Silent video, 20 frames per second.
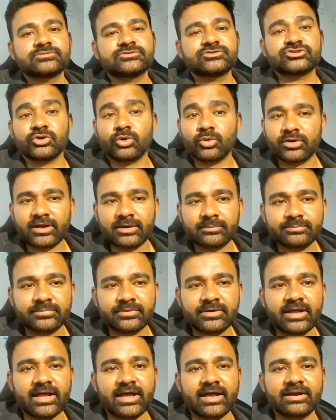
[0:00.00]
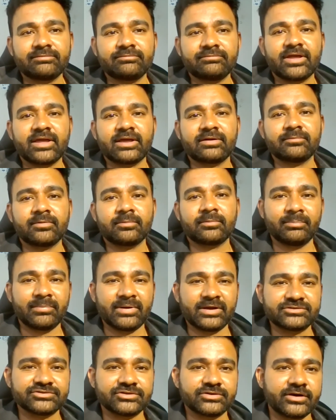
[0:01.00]
shown up, and we can
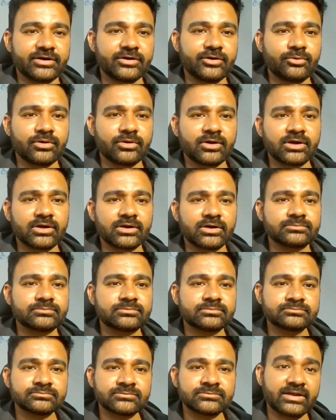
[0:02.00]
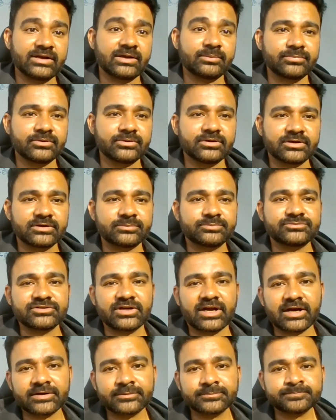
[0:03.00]
measure it in a burn up
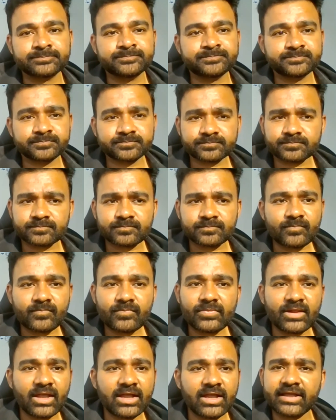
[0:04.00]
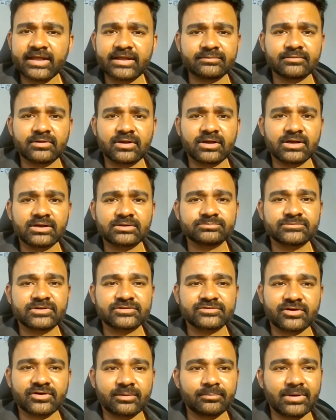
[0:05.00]
chart. Again,
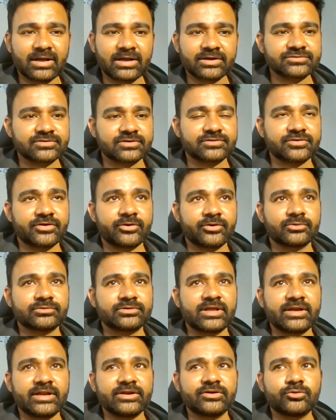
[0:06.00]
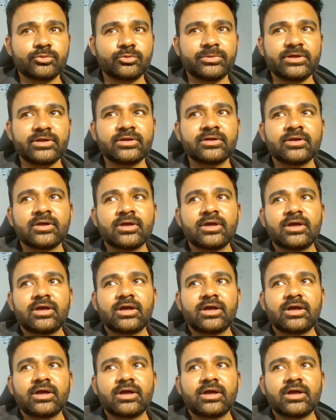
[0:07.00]
the scrum masters, they need to be